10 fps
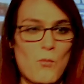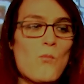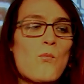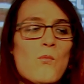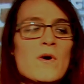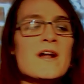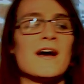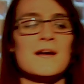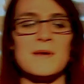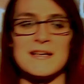We're
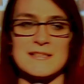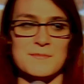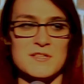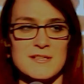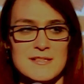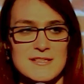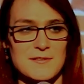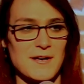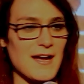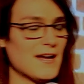not going to make assumptions. It's
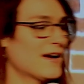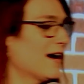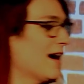okay.